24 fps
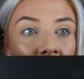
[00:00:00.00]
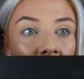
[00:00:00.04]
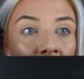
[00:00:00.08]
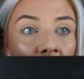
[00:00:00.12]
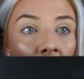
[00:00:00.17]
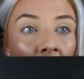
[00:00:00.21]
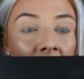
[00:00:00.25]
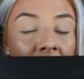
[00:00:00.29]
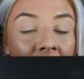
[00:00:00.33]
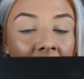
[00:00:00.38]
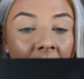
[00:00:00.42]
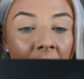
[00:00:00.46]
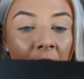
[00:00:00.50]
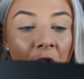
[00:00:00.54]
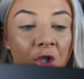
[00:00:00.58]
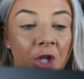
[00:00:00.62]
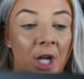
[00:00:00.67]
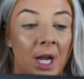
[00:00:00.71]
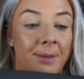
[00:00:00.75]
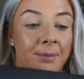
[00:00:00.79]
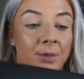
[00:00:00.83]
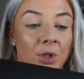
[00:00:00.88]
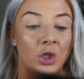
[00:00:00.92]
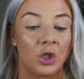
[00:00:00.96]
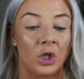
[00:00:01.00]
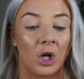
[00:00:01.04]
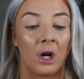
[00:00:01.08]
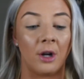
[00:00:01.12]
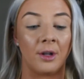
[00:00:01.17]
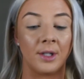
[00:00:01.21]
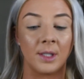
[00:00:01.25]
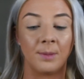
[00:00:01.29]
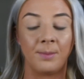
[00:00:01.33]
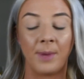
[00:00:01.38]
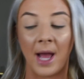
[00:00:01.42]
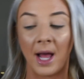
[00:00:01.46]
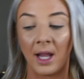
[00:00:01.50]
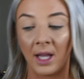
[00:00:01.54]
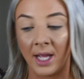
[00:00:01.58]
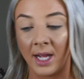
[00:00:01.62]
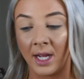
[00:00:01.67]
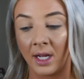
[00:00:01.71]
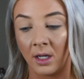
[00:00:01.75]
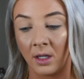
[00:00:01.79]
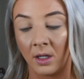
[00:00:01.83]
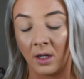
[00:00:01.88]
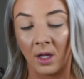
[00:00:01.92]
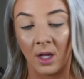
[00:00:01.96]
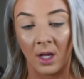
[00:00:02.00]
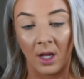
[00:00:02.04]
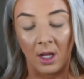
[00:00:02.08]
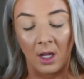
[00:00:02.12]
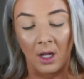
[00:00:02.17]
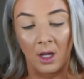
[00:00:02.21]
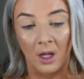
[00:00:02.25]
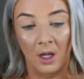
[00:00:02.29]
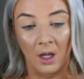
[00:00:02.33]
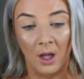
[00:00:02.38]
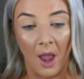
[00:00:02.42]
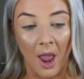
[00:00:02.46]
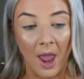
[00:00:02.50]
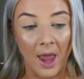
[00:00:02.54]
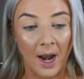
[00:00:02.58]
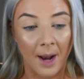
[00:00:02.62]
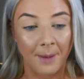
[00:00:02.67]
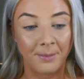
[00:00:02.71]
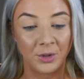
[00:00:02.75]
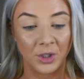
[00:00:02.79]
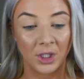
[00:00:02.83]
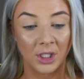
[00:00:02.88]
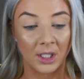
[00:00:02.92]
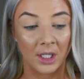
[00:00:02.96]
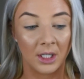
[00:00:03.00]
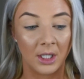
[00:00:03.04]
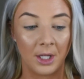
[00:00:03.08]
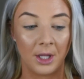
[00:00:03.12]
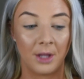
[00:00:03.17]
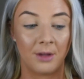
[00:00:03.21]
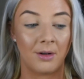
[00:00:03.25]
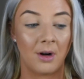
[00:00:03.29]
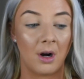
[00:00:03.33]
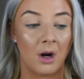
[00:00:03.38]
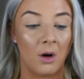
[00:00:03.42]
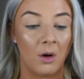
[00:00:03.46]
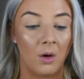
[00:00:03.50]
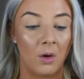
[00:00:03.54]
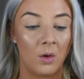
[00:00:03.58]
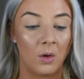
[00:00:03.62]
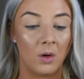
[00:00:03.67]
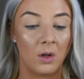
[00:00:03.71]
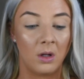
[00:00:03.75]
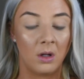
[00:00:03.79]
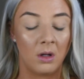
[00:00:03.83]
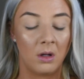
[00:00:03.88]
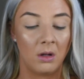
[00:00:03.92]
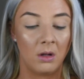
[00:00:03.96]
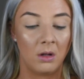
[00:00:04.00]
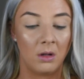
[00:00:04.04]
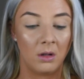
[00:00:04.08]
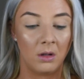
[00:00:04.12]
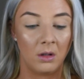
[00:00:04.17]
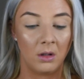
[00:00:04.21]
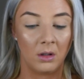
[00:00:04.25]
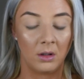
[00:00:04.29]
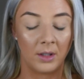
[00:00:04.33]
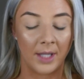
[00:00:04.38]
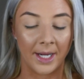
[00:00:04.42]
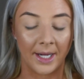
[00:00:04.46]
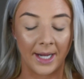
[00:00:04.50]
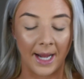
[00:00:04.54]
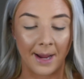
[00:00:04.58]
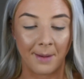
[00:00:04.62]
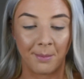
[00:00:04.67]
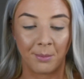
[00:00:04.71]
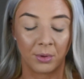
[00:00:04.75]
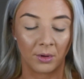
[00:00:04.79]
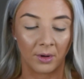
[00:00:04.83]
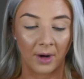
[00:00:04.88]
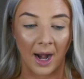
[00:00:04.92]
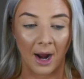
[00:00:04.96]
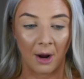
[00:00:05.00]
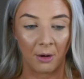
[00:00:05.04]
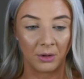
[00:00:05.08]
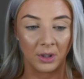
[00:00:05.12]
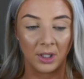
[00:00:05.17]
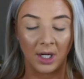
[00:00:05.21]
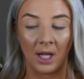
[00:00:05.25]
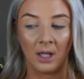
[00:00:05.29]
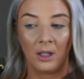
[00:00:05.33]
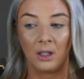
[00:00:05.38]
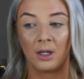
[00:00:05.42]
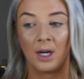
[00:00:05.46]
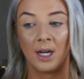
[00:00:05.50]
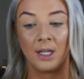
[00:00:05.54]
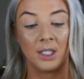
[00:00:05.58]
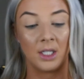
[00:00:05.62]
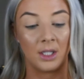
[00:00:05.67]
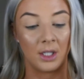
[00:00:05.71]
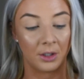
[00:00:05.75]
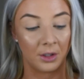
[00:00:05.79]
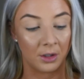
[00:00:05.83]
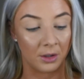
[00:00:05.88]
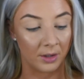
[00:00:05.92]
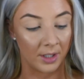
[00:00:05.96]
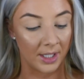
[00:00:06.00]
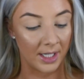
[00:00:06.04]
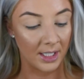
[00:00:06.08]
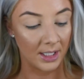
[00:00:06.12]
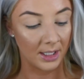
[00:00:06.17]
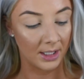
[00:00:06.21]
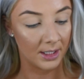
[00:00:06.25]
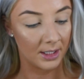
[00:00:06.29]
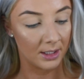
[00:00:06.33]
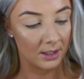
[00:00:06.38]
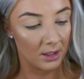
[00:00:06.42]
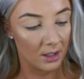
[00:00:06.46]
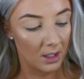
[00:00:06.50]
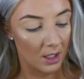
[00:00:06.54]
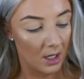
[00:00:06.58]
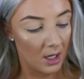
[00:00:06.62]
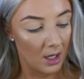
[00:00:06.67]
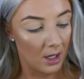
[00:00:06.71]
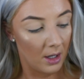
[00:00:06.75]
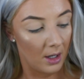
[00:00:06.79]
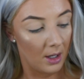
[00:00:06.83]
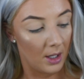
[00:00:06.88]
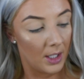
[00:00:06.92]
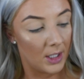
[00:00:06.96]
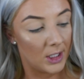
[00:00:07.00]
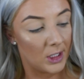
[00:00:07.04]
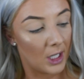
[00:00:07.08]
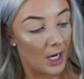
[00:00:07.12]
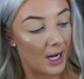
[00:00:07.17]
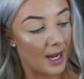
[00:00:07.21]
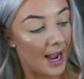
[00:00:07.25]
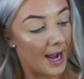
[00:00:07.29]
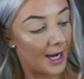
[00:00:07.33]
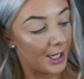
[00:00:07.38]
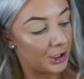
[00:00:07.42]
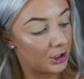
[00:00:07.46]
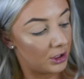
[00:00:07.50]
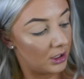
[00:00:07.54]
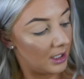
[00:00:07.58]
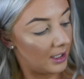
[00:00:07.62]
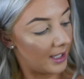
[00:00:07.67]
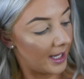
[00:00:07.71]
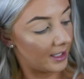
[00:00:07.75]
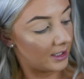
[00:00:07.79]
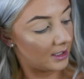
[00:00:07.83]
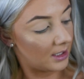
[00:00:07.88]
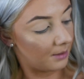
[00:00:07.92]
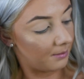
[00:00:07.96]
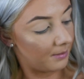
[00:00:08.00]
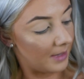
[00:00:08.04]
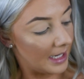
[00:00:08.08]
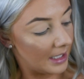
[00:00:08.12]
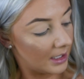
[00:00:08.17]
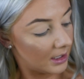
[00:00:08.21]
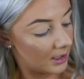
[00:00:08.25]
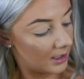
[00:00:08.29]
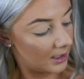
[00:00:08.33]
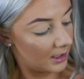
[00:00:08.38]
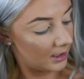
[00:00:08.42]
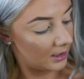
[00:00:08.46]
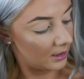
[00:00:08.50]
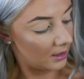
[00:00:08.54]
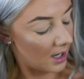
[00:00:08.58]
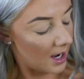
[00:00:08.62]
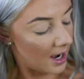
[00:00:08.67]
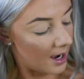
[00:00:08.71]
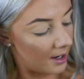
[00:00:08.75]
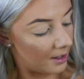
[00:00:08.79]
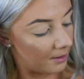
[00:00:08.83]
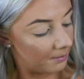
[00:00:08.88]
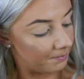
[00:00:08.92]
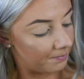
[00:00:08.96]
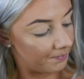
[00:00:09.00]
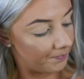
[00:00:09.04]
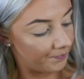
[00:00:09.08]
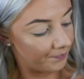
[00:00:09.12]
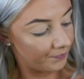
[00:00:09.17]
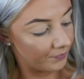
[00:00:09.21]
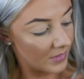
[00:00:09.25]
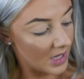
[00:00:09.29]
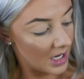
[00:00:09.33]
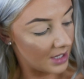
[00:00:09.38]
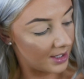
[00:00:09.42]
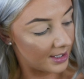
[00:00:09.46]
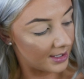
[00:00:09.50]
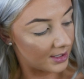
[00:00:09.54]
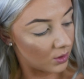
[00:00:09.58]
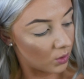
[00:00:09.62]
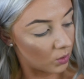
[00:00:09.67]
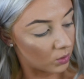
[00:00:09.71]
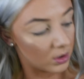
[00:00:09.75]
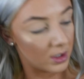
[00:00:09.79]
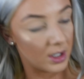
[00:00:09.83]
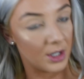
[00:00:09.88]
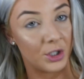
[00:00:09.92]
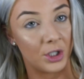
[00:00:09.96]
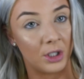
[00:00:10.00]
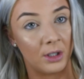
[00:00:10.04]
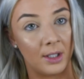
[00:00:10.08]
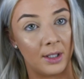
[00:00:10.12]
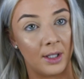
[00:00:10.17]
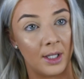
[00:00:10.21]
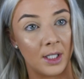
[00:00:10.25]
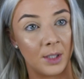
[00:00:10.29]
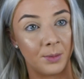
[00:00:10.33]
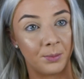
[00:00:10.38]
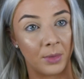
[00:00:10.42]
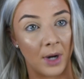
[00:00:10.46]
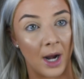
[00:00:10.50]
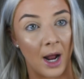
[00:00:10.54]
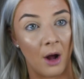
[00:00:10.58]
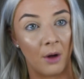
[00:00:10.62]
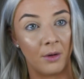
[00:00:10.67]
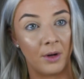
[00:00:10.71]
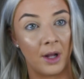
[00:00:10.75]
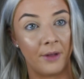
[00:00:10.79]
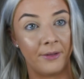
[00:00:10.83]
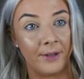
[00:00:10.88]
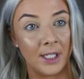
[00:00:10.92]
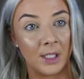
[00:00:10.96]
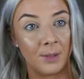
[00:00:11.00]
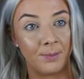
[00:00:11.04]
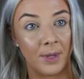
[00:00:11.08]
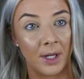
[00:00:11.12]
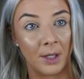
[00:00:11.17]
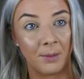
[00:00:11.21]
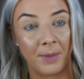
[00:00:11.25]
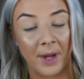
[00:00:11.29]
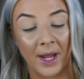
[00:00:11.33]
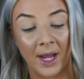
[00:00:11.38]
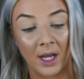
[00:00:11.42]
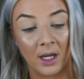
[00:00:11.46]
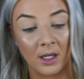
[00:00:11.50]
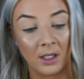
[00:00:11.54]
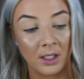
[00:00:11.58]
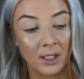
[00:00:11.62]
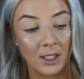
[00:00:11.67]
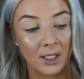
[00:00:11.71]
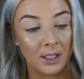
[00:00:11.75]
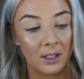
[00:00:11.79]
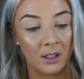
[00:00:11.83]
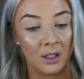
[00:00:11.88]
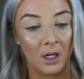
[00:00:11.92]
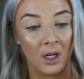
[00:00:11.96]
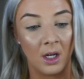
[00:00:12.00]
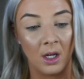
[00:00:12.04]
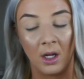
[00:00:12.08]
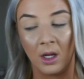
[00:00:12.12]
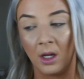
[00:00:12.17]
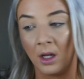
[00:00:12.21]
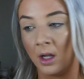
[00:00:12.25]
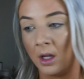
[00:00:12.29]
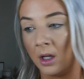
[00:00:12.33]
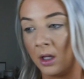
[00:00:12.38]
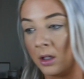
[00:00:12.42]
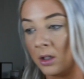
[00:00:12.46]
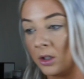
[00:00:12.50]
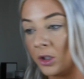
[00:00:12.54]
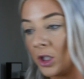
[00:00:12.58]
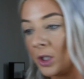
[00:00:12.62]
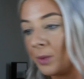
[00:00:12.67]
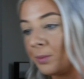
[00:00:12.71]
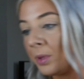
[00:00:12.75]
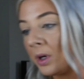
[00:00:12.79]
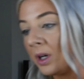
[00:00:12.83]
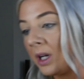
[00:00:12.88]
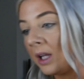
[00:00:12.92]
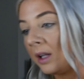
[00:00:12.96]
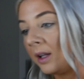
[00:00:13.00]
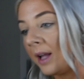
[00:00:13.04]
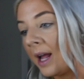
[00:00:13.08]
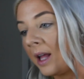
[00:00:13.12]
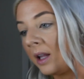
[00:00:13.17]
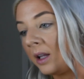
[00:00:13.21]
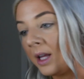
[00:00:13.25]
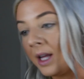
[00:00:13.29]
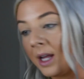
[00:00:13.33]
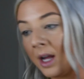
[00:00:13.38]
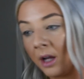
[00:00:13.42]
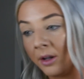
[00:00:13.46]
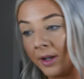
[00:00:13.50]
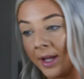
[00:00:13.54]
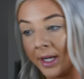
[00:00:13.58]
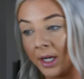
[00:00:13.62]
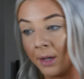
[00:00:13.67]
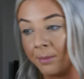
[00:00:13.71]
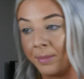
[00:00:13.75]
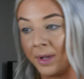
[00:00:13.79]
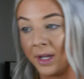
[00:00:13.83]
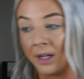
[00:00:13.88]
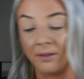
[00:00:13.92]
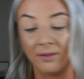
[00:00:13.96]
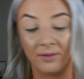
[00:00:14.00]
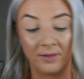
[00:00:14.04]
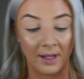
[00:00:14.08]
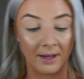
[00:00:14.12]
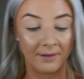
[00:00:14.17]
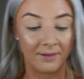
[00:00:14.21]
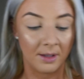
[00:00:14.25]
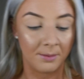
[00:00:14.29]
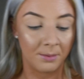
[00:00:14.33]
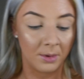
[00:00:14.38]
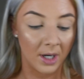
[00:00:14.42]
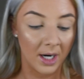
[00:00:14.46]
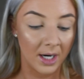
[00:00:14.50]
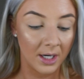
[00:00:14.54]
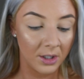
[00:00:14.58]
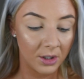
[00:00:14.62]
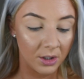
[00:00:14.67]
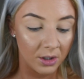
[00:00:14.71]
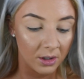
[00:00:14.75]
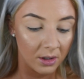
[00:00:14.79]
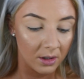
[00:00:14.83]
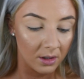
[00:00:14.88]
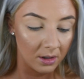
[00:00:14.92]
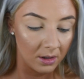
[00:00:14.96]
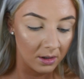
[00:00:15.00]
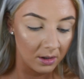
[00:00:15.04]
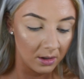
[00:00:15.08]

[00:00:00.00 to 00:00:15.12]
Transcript: Morphe James Charles palette, and I'm just going to throw like a brown color into the crease. So I actually like to mix this orange and then this brown on these big pans, just pretty lightly on like a big fluffy brush,